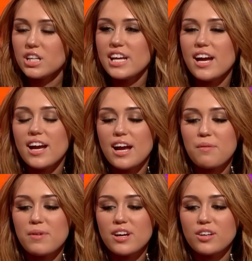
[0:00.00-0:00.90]
Yeah,
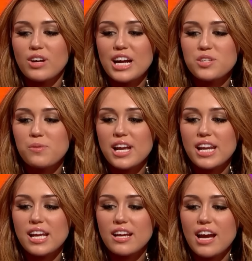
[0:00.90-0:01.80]
I'm
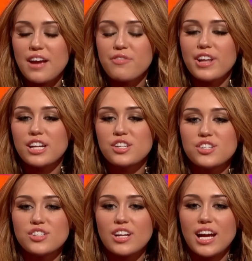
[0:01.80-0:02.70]
graduating. I
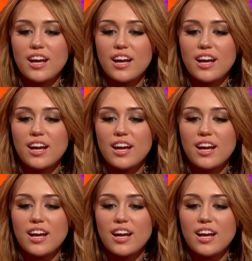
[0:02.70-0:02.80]
finish.